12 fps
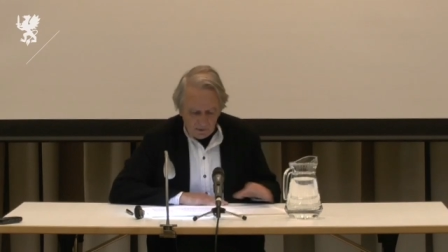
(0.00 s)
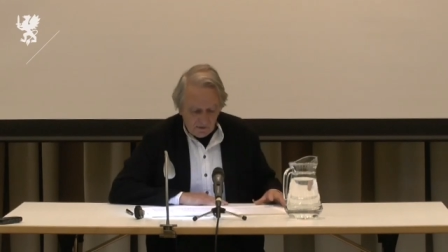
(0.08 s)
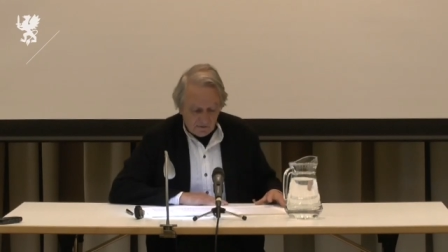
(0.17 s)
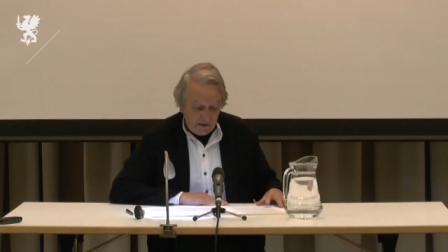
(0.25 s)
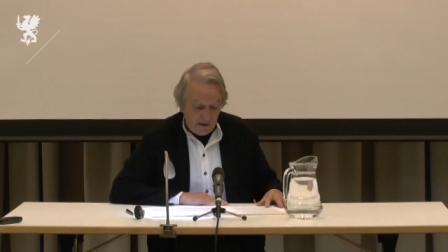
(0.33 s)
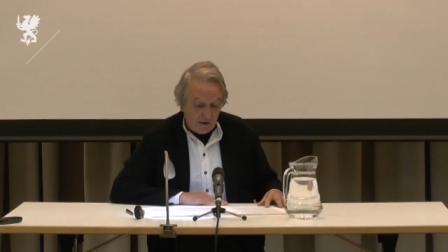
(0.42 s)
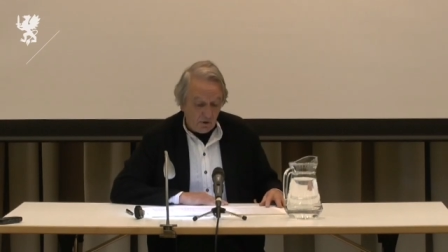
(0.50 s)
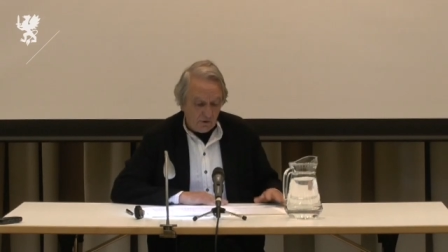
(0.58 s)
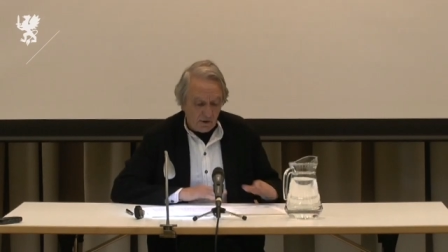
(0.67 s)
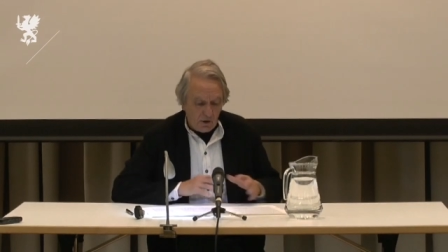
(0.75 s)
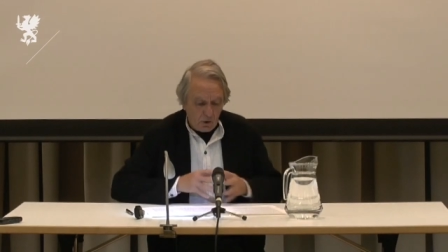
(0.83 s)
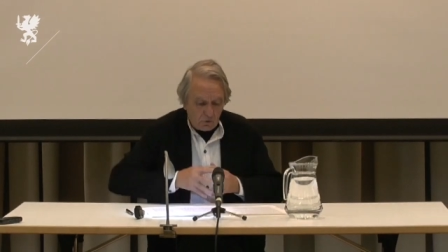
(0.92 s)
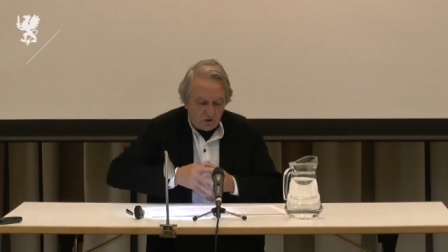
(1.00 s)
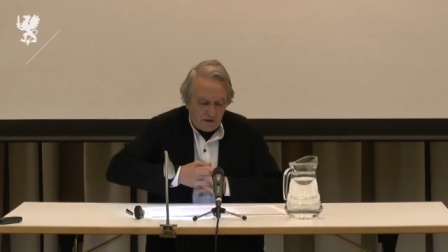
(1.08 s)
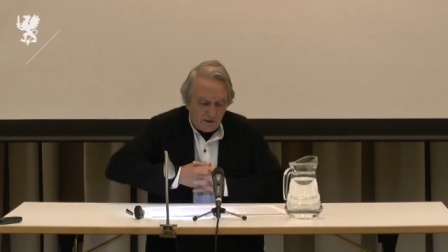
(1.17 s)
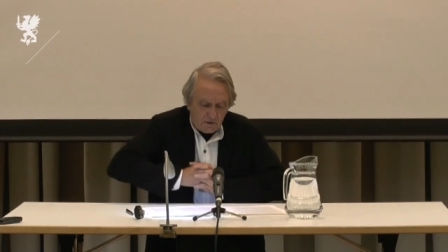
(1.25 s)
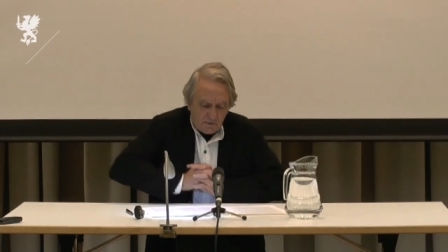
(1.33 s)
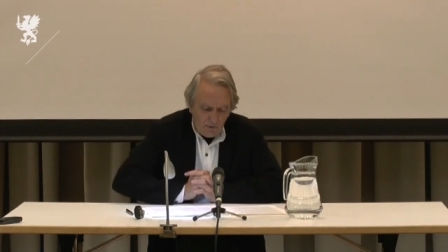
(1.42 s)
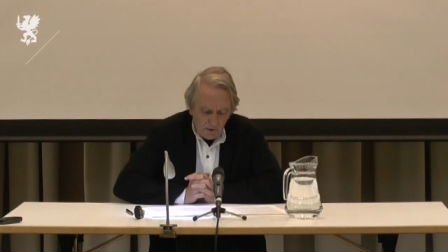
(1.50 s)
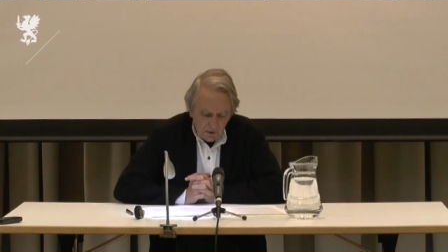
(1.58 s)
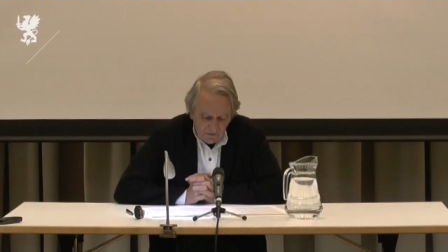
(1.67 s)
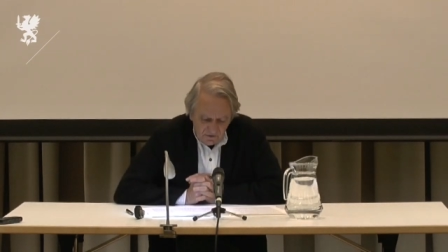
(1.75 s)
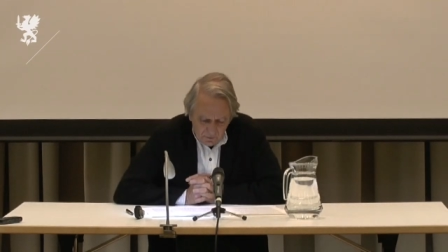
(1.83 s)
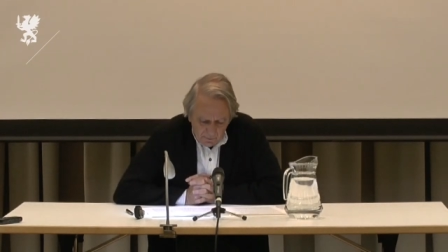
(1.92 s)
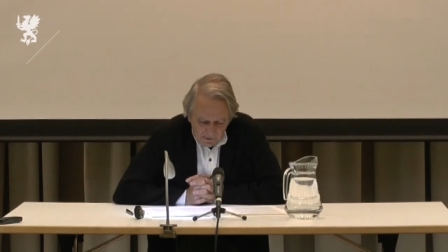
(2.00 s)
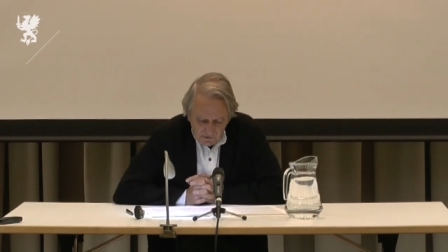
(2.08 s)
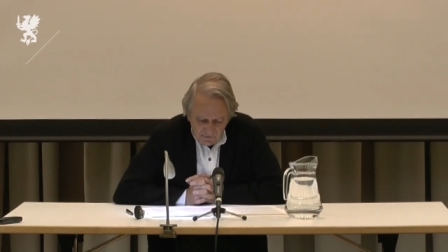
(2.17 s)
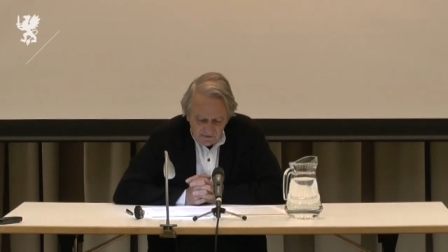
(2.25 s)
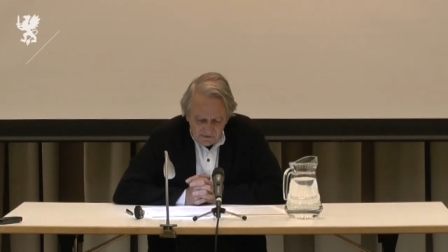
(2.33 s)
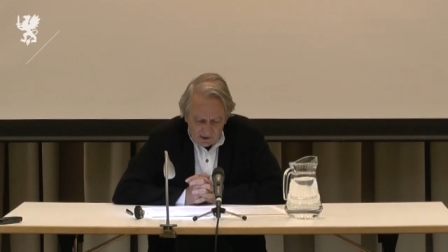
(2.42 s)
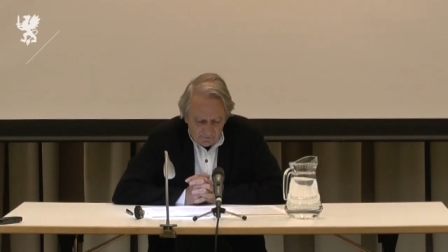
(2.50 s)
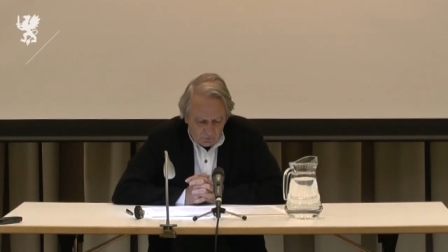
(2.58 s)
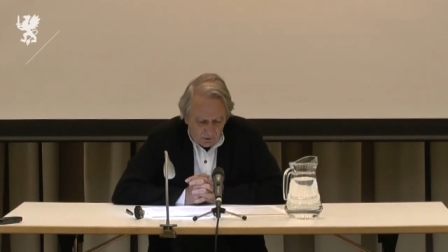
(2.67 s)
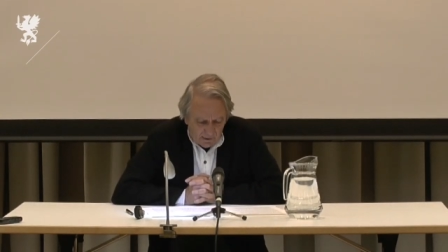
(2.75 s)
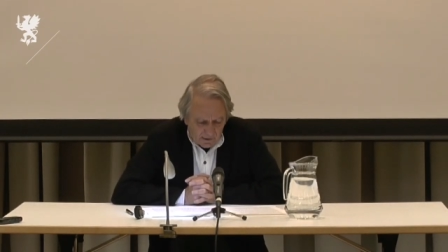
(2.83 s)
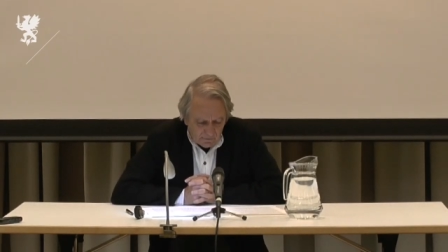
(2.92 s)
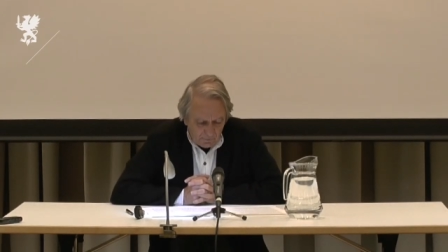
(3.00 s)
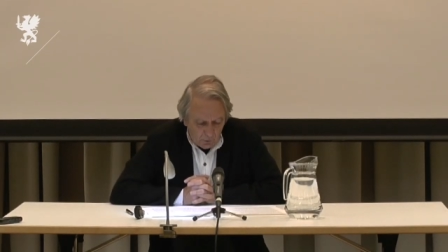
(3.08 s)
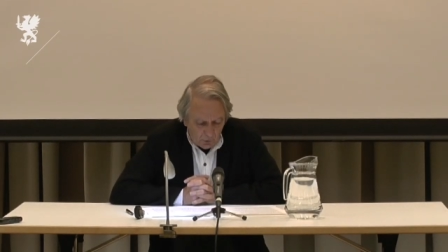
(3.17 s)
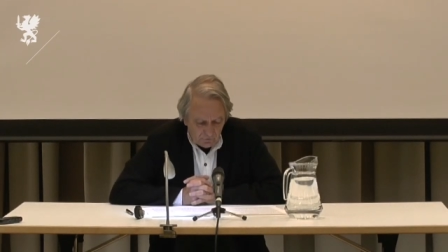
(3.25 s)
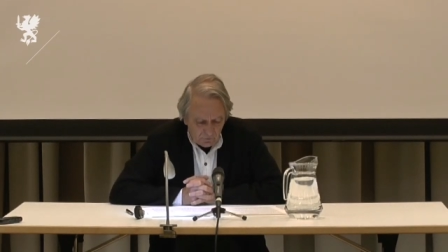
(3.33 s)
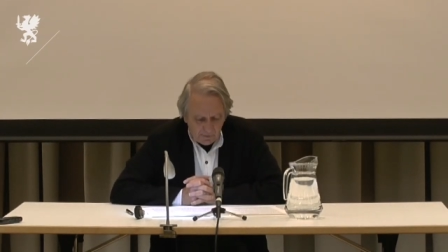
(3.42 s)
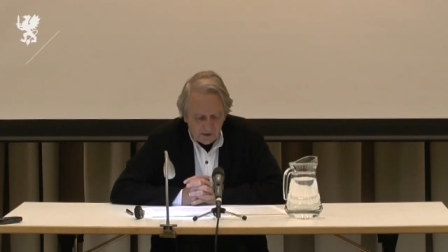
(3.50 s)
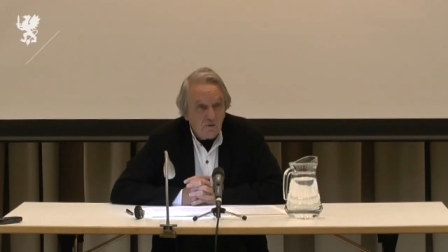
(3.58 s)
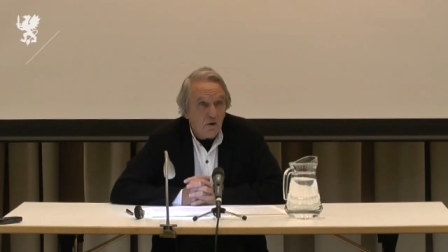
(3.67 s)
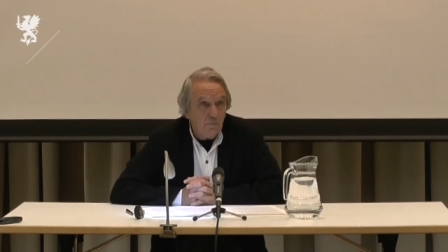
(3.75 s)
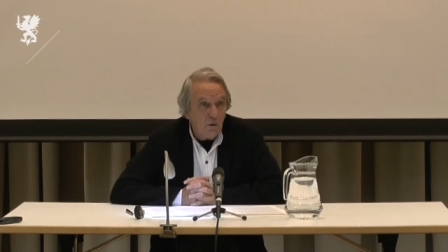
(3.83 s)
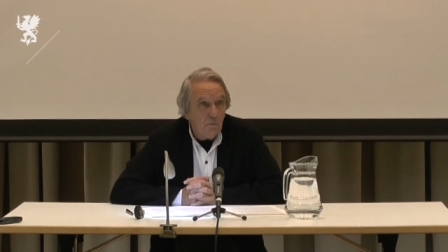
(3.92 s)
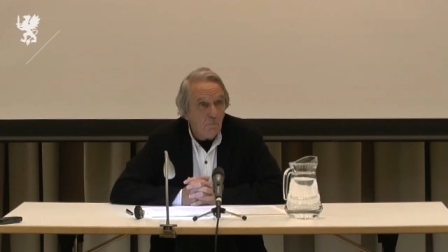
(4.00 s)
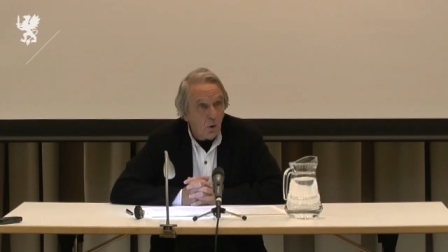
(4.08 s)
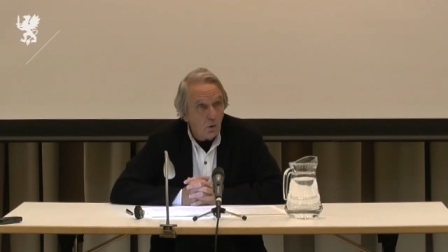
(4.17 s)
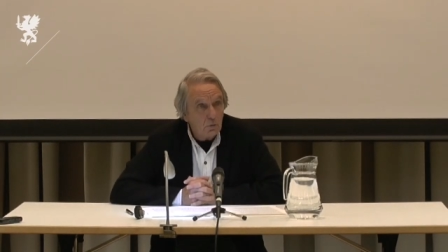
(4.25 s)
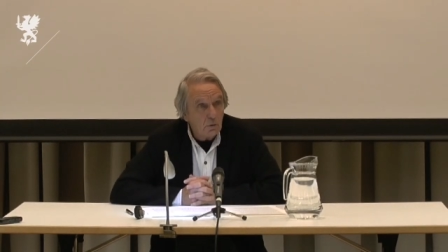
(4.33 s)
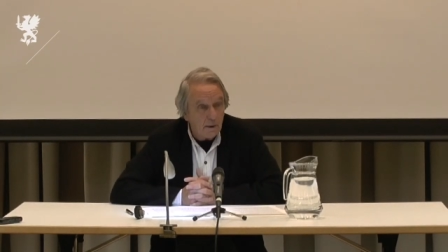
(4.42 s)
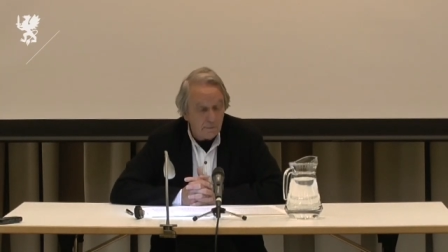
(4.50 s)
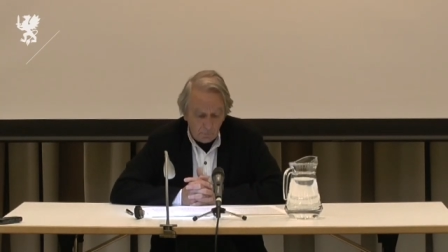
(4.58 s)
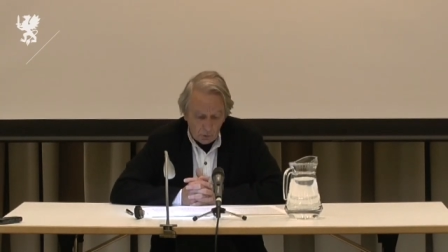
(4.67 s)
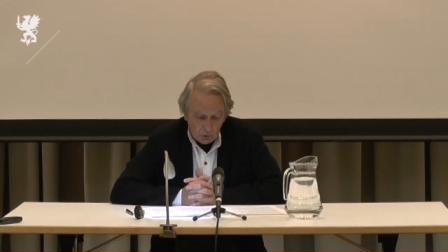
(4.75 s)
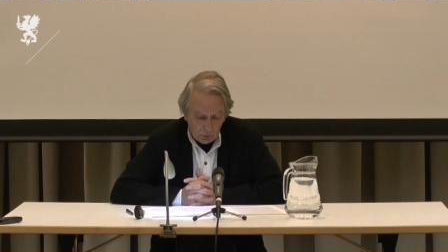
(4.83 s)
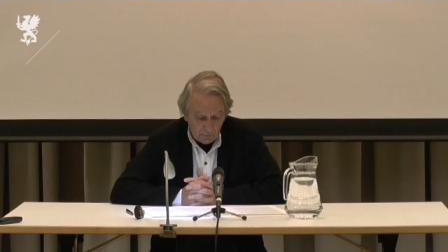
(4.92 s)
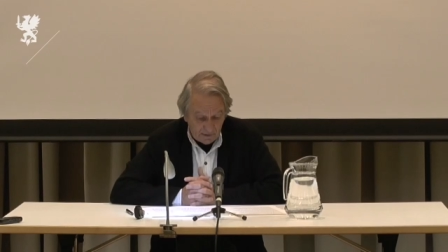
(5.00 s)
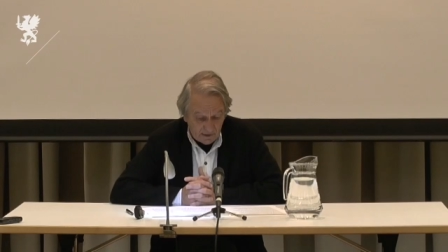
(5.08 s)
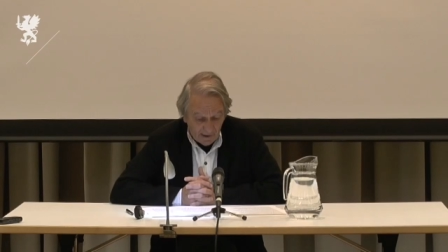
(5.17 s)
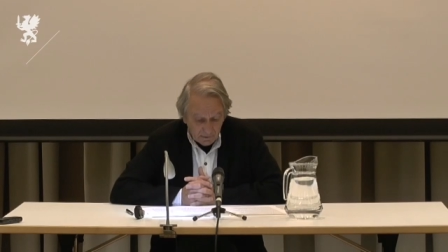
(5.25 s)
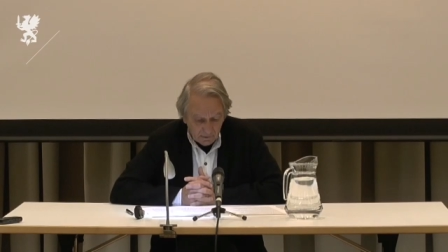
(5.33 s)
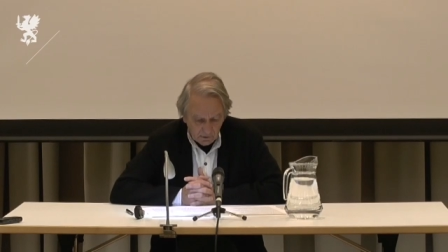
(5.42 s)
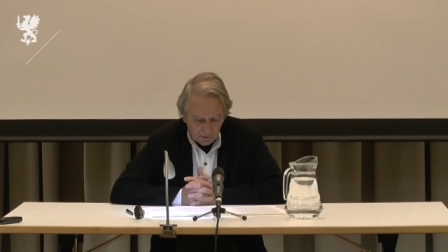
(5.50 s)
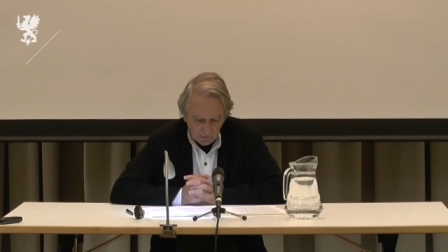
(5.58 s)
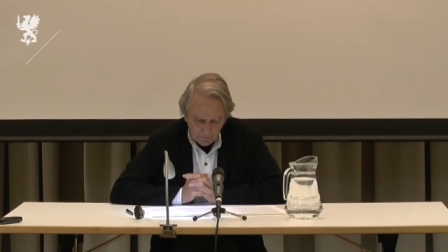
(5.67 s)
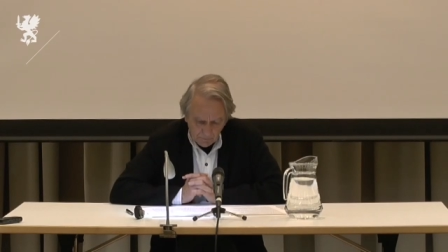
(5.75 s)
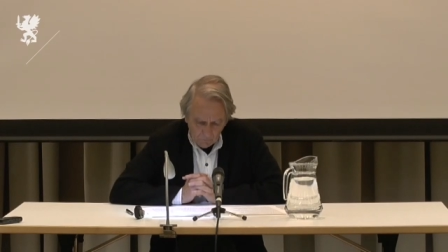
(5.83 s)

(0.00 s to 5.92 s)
In the Hegelian logic, this means that the avant garde must become more and more decadent.